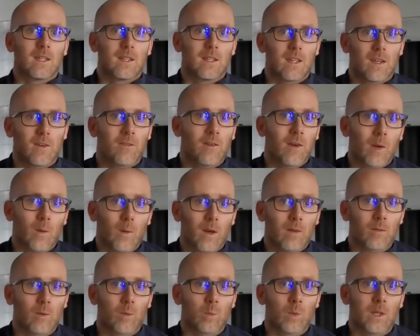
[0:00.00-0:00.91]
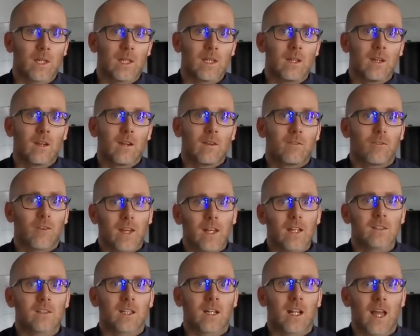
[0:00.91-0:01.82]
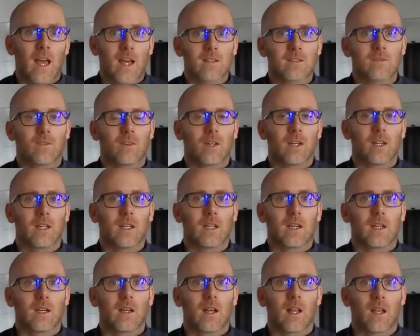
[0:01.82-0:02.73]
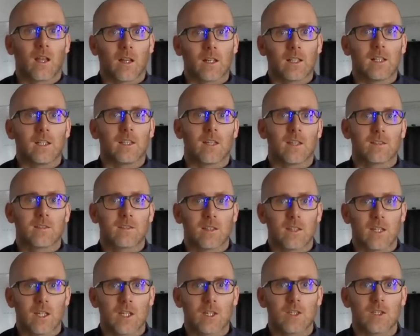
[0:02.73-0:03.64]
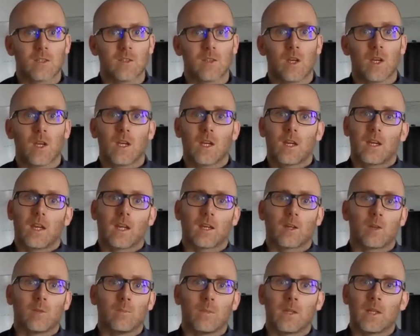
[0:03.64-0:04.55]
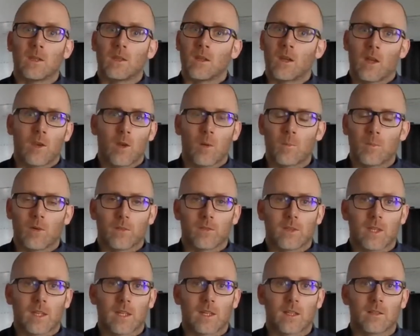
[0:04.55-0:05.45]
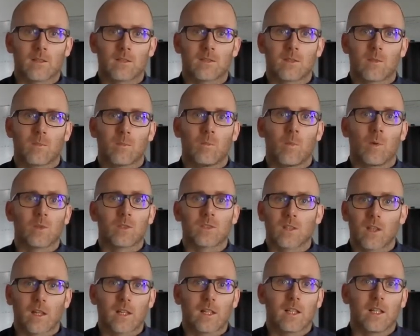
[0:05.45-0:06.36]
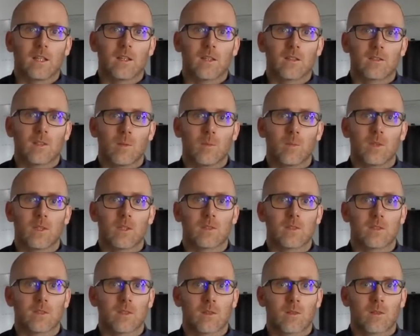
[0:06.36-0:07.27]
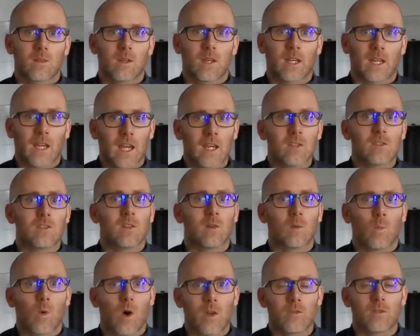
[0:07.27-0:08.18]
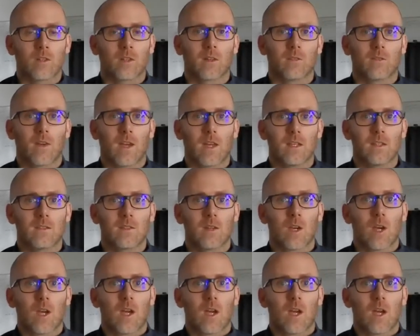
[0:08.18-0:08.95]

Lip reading: If, however, we fail to classify a likely destination, it could mean a number of things. Most likely that someone is engaged in a wandering event